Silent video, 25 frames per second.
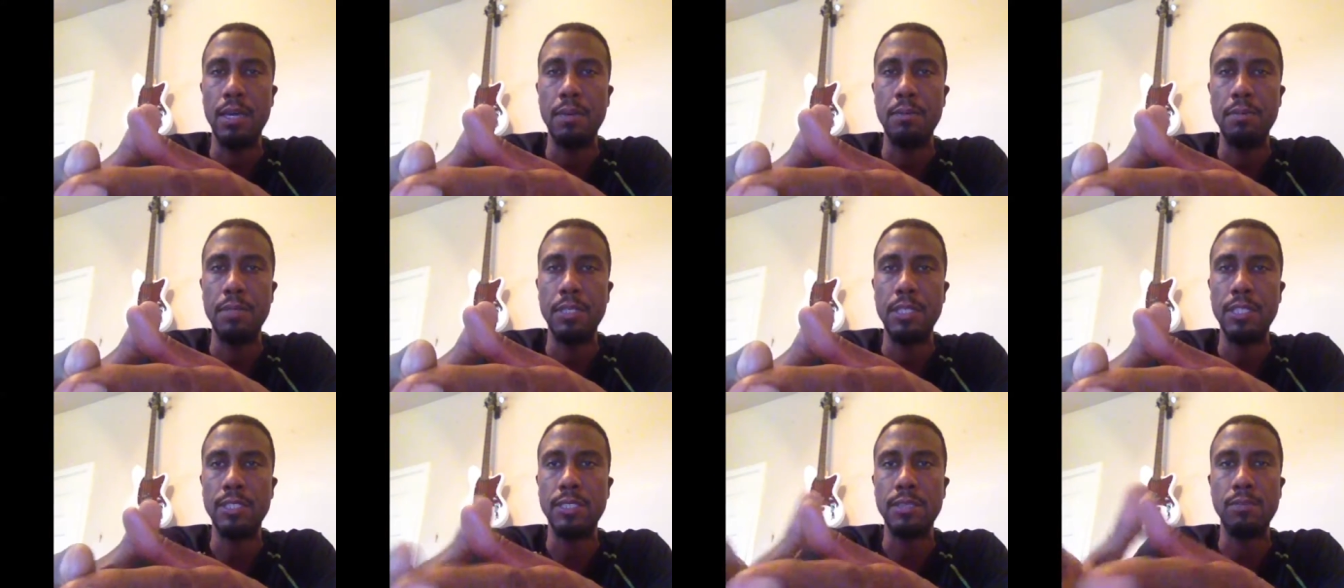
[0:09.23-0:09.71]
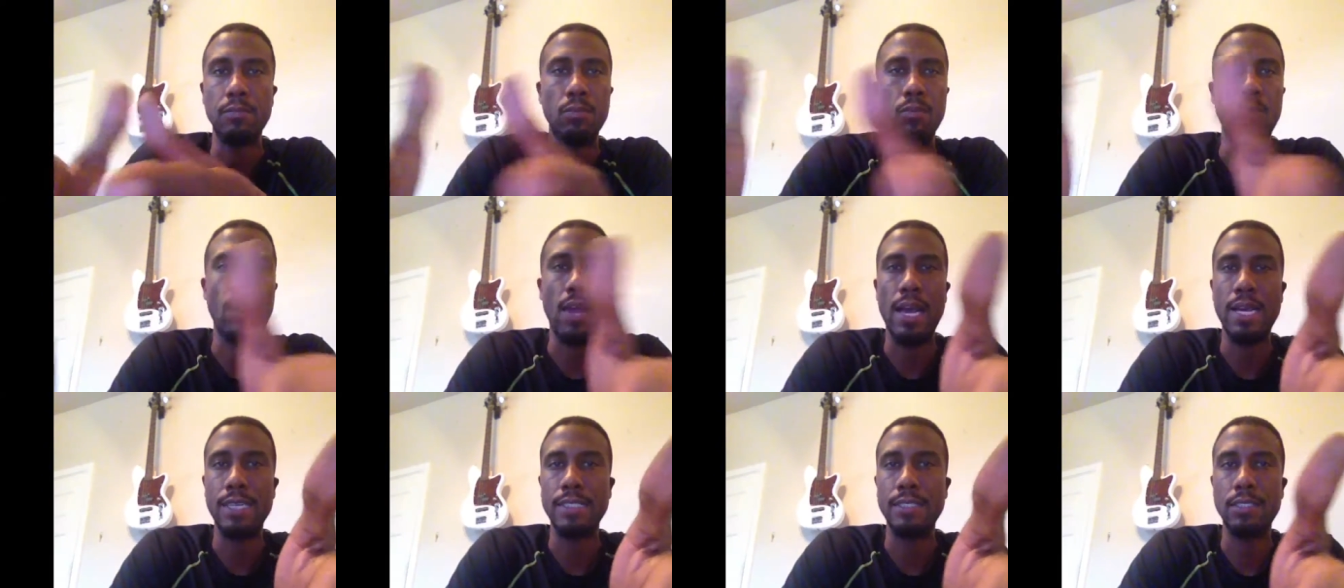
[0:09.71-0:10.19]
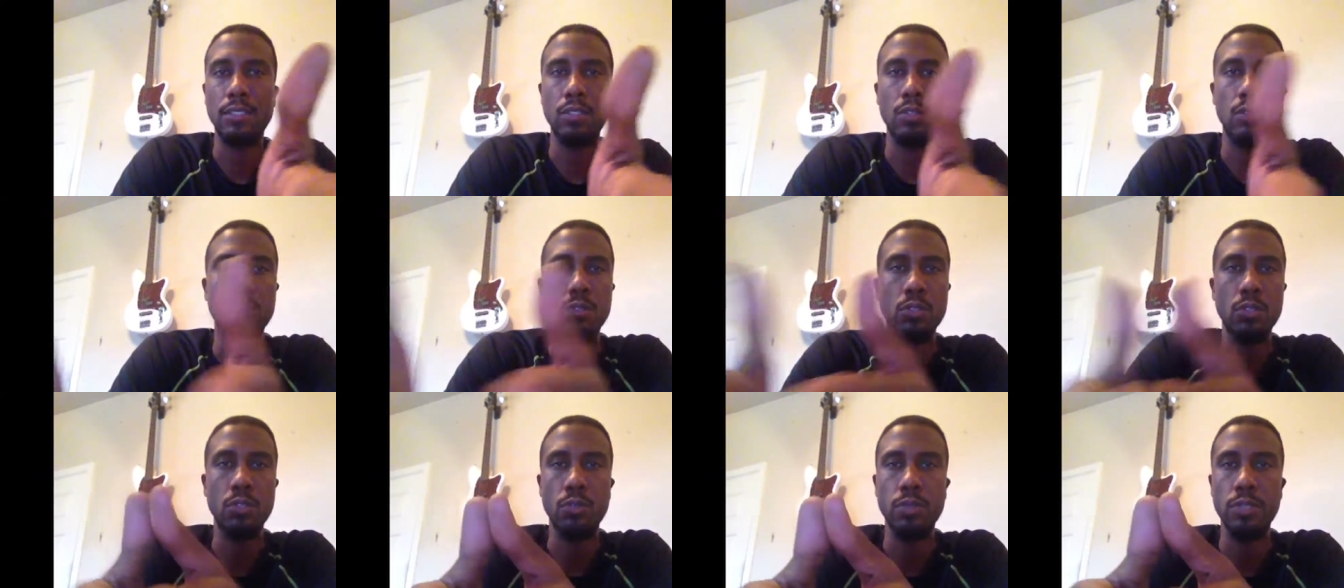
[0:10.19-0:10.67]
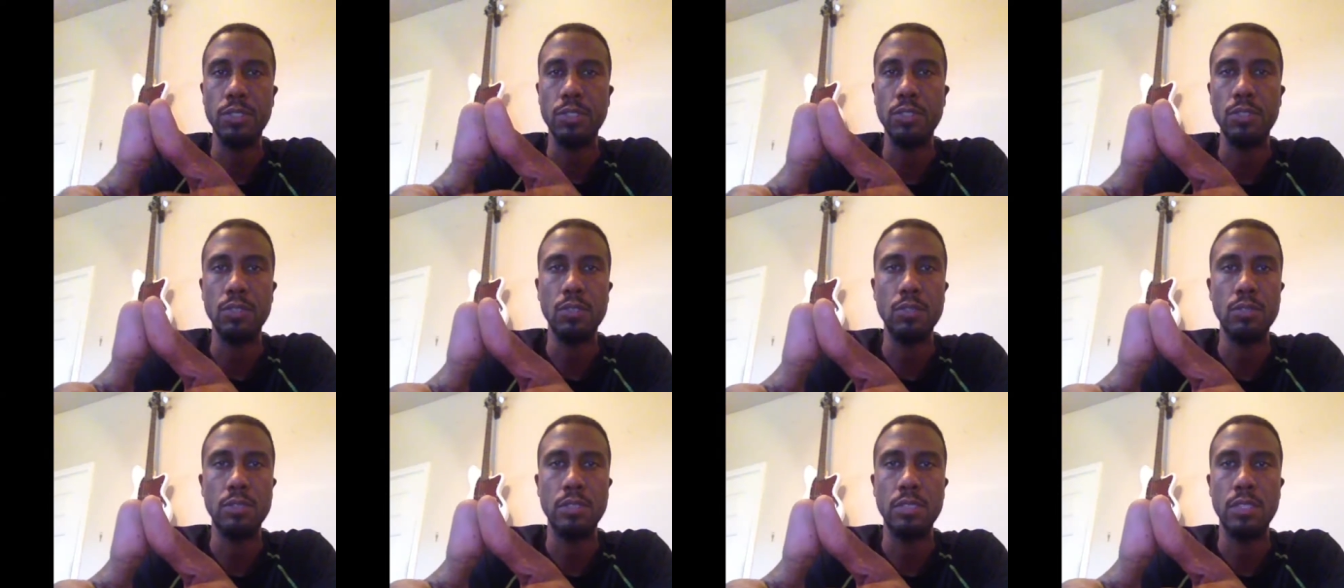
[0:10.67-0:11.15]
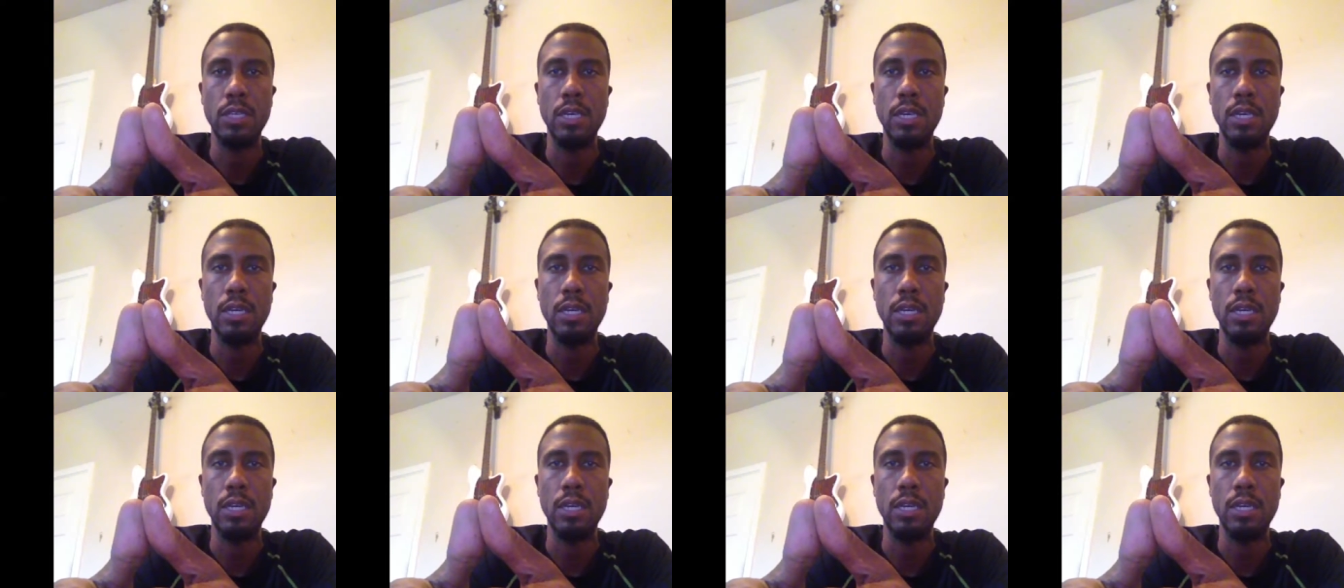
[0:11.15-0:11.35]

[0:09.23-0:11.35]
because rocks, stones, crystals,